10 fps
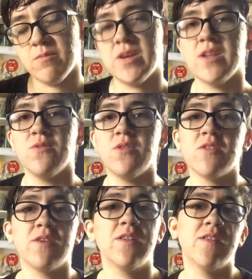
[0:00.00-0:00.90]
But
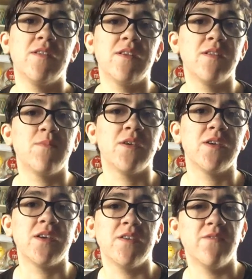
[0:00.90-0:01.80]
Will Grayson does
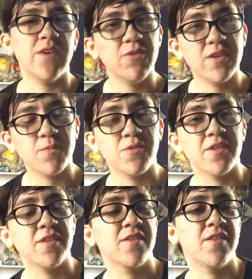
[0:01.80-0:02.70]
make a very good
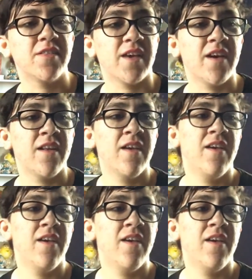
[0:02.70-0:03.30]
point on that.